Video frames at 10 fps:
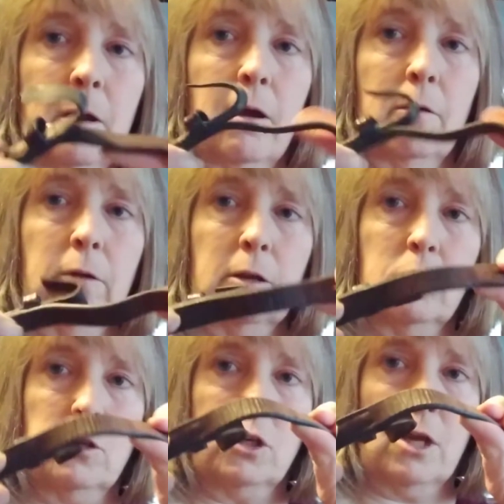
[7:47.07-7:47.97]
are in
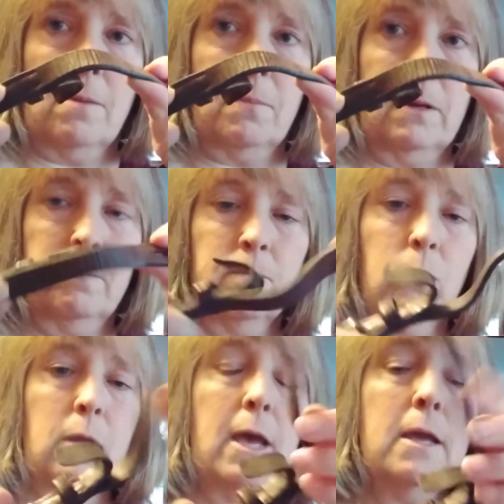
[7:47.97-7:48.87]
good shape.
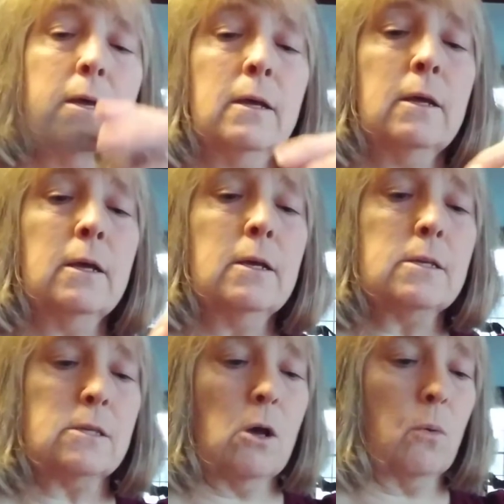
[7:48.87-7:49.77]
Okay,
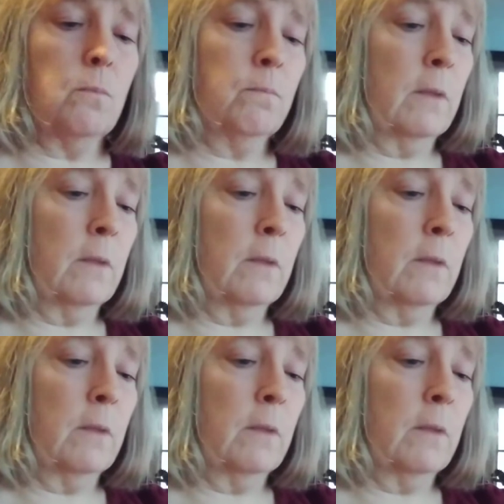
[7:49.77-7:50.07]
so